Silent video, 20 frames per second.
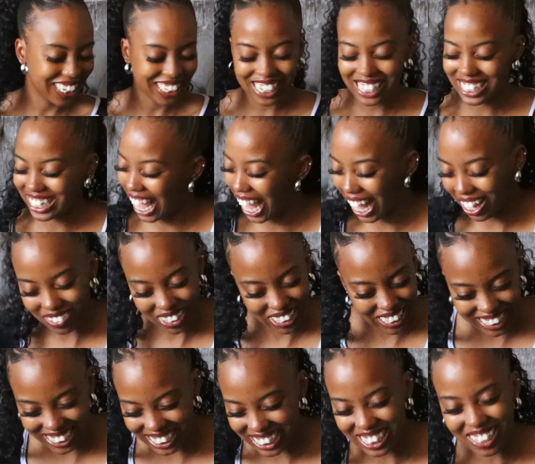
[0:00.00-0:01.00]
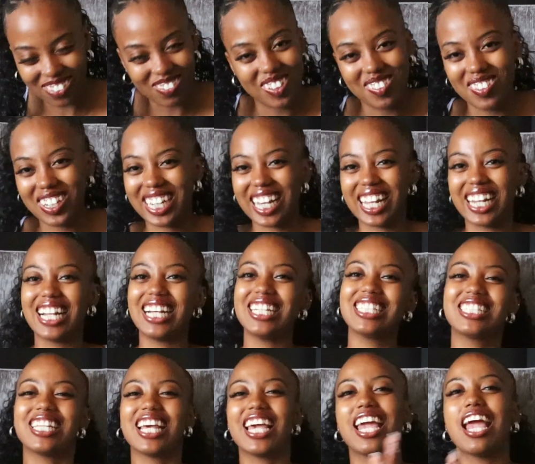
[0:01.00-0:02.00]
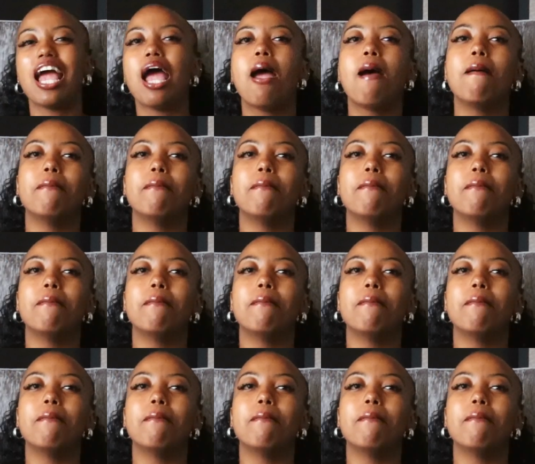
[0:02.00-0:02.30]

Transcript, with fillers: it just came easy to me what can i say